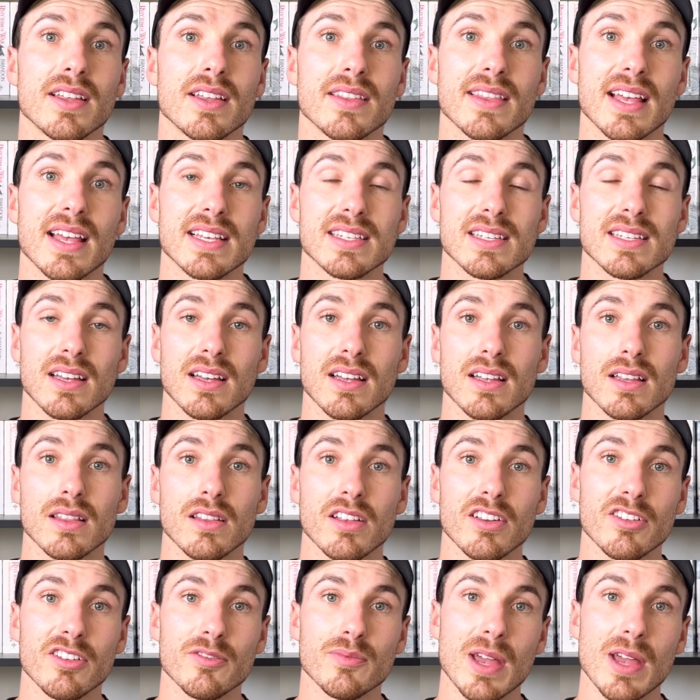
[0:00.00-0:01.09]
There's a
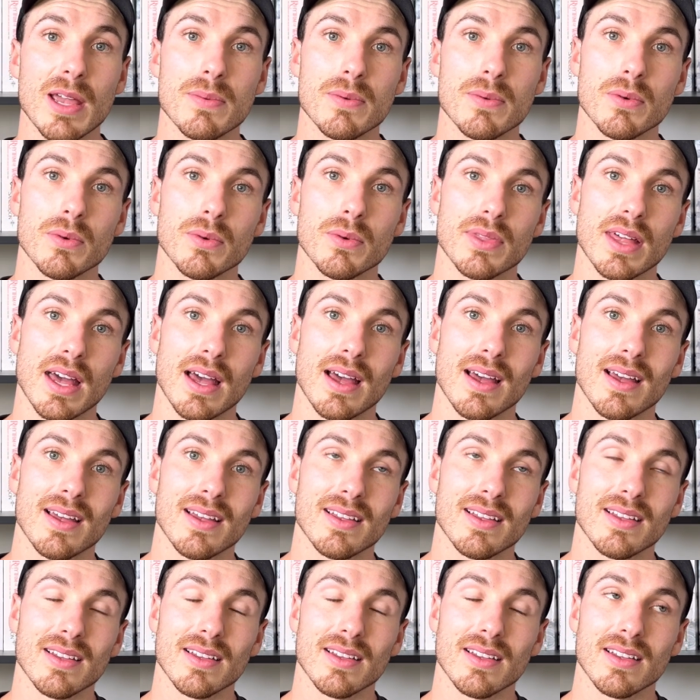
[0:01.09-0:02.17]
lot of people that
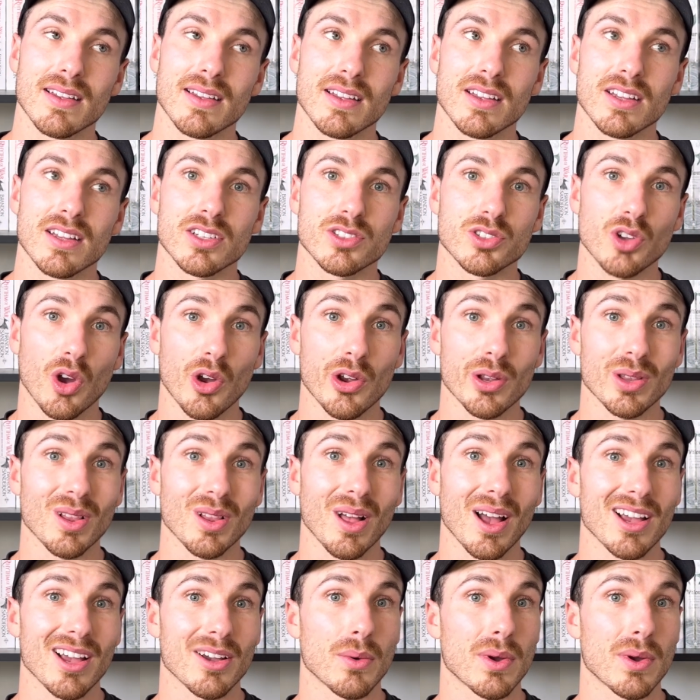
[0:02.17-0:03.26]
don't
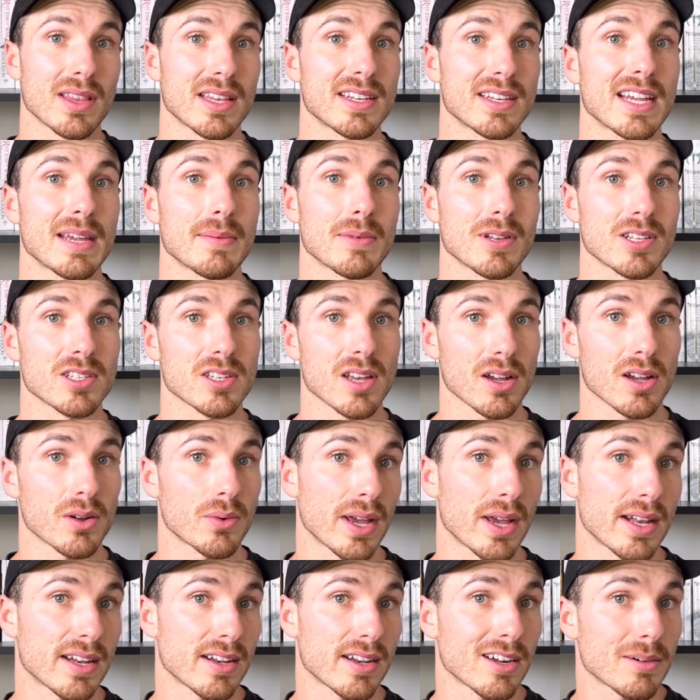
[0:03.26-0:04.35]
like where the Demon Cycle
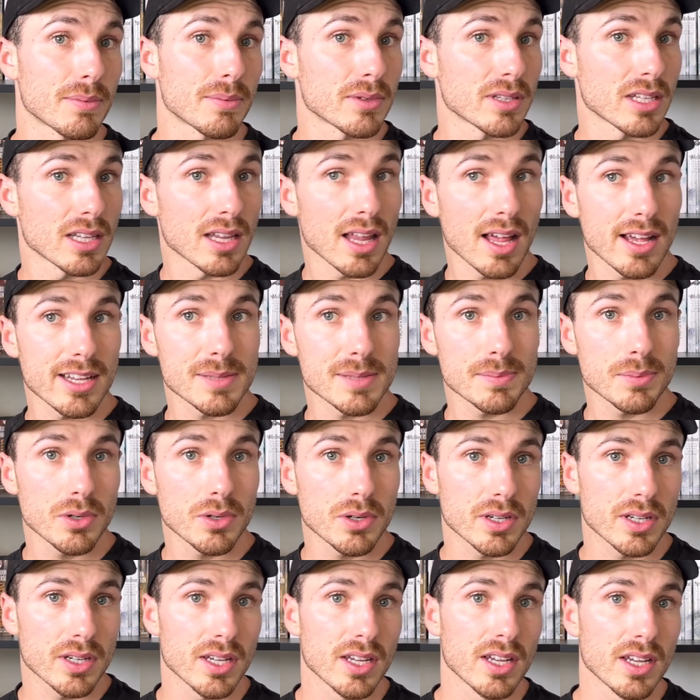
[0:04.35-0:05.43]
ended up in the last
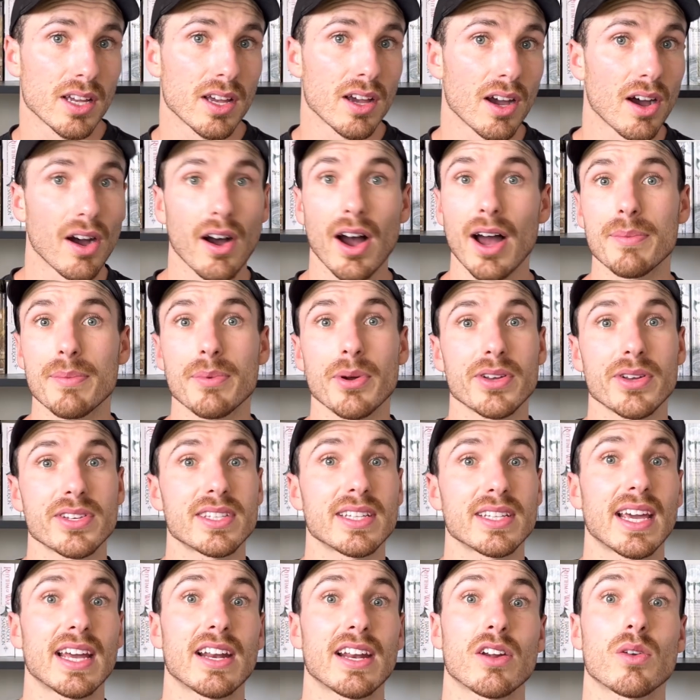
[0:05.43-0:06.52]
book. I
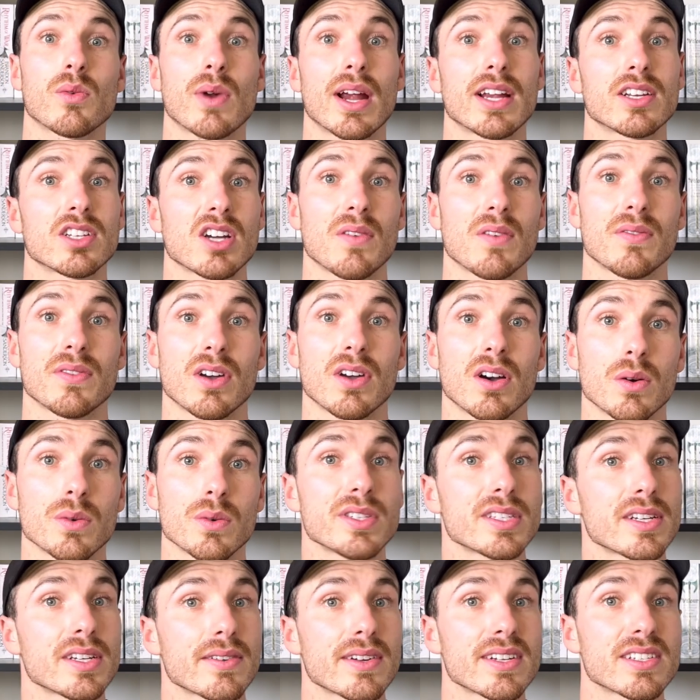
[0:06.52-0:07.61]
personally had a great time with the whole
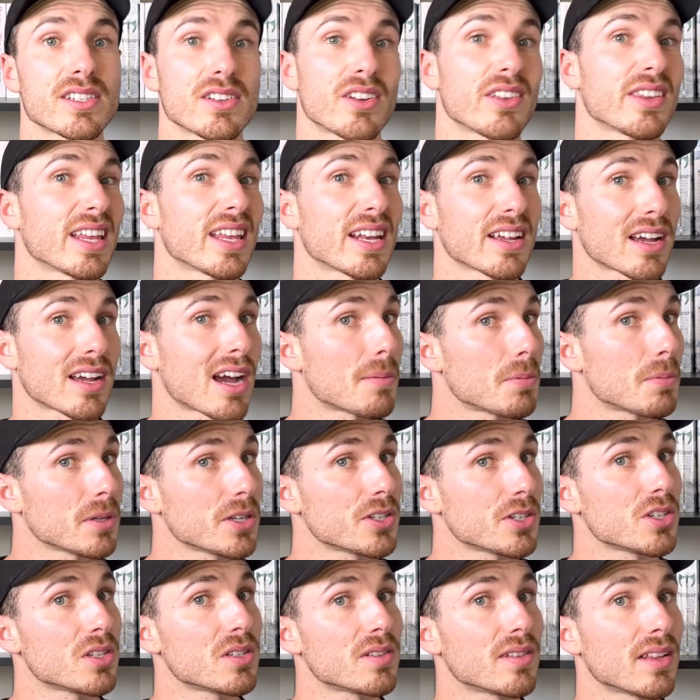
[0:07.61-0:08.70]
series and only had a couple
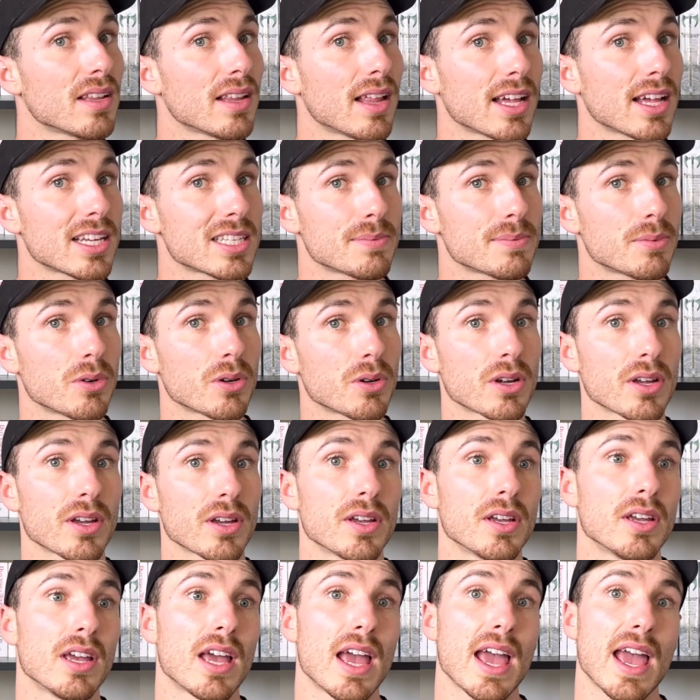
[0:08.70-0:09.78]
issues of the last book,
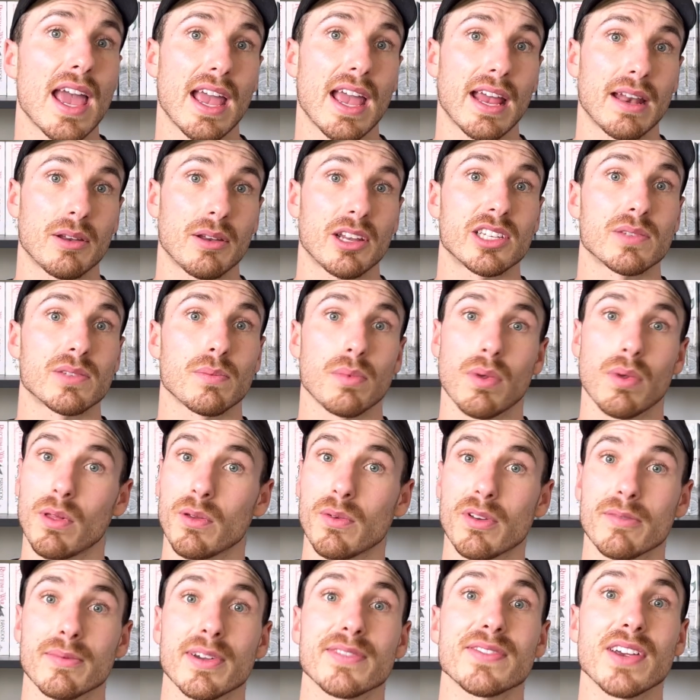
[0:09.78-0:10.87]
and it's probably one
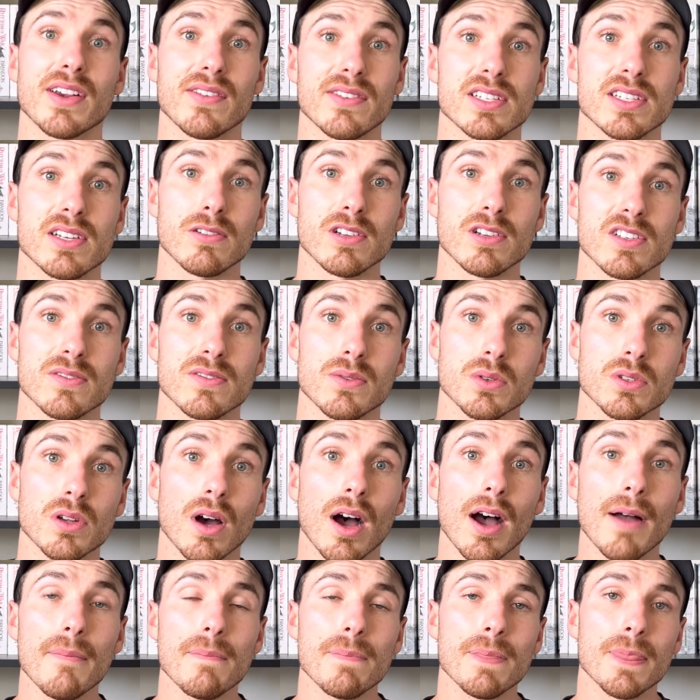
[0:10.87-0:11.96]
of my favorite series of all
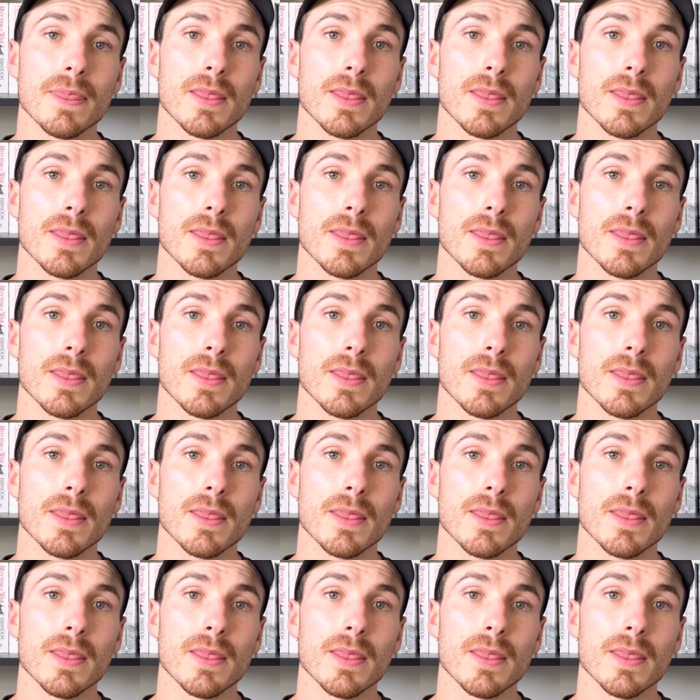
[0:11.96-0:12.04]
time.